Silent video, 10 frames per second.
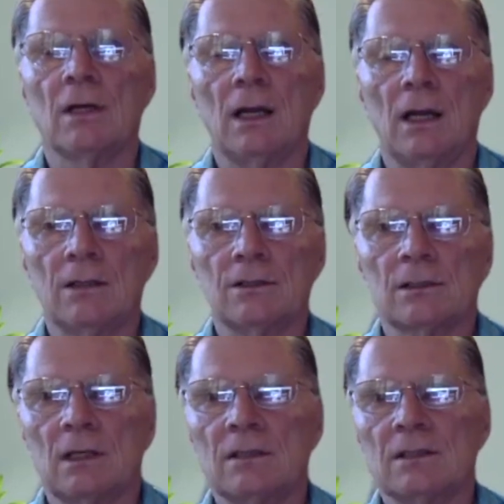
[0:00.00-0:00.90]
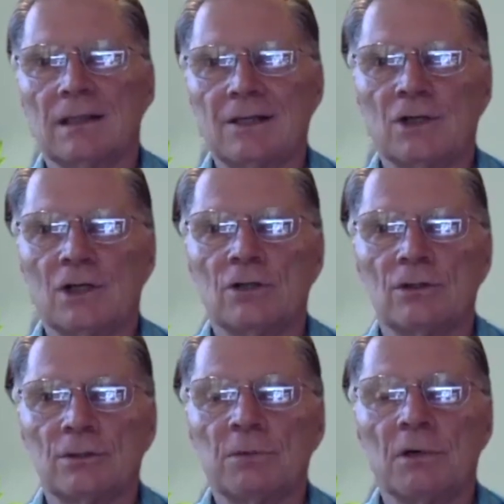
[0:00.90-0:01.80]
It's an educational
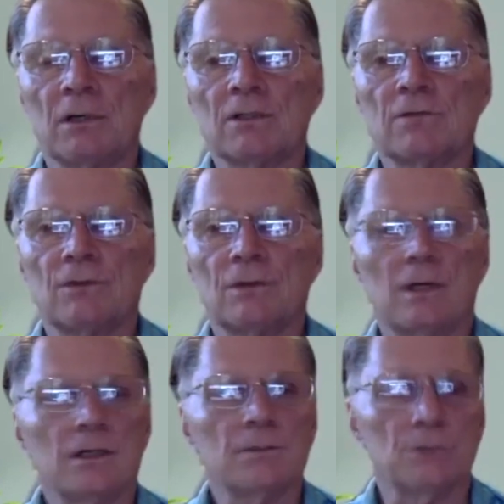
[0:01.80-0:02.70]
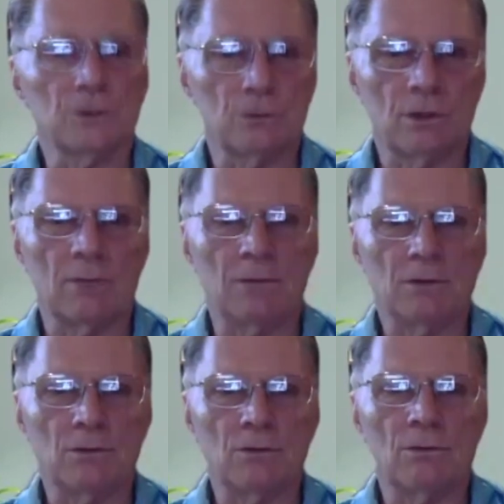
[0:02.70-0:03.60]
experience for the customers who are coming
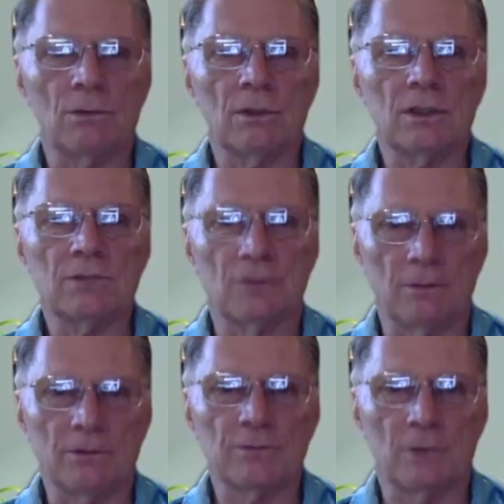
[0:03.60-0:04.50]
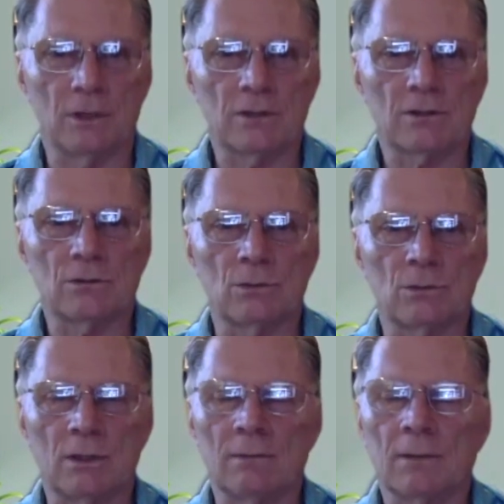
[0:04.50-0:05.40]
through these farmers markets as
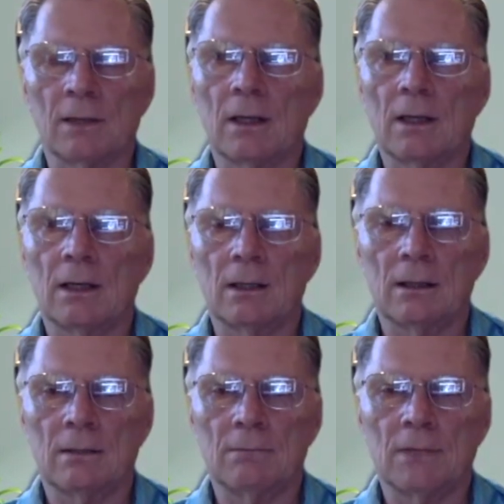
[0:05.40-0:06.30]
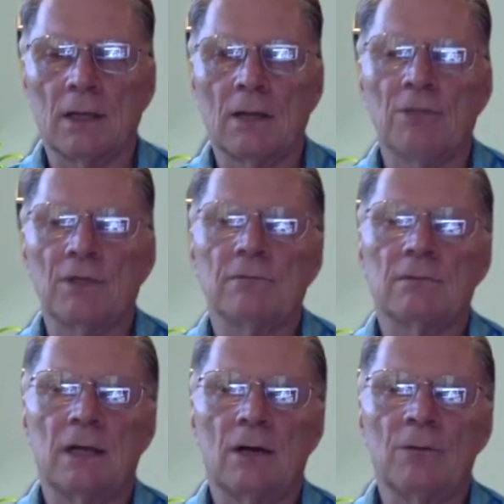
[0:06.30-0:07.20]
well. But
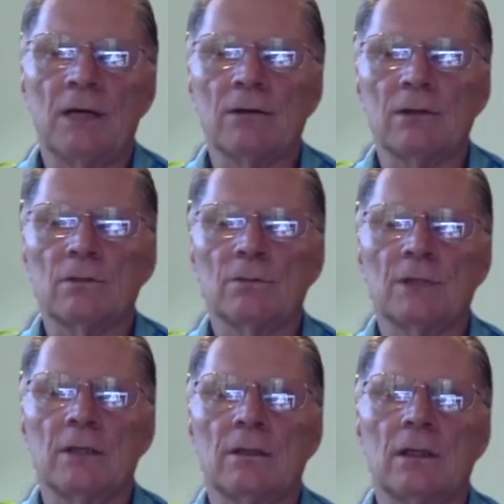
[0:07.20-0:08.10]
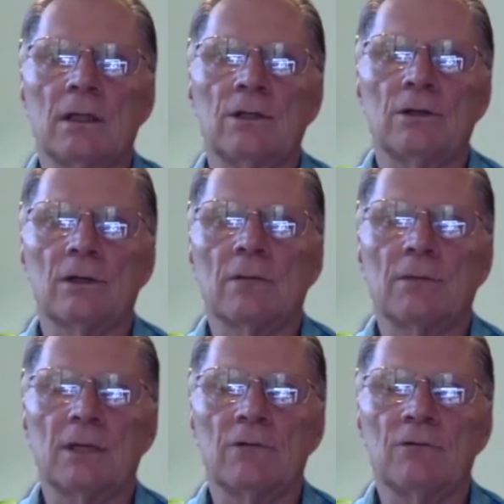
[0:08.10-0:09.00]
help me out a little bit. In your
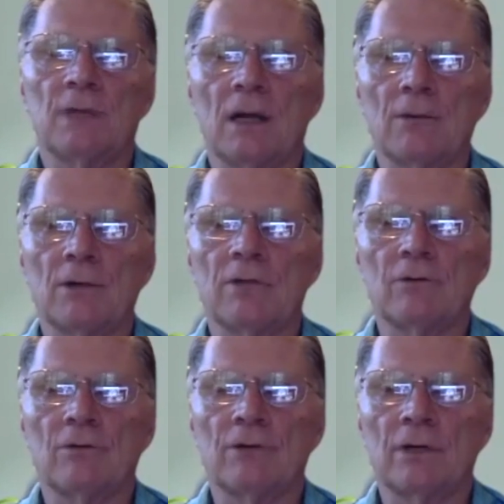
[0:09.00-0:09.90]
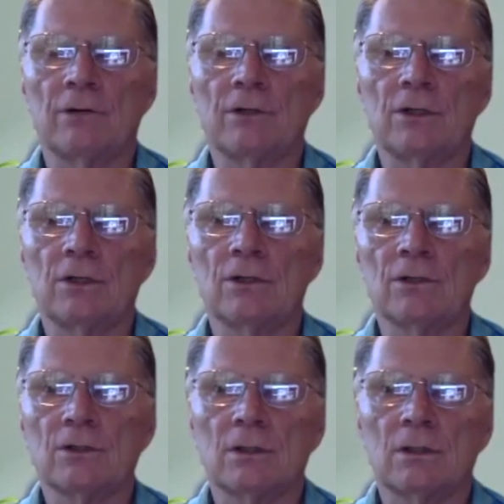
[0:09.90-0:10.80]
company, you've been operating for over 100 years.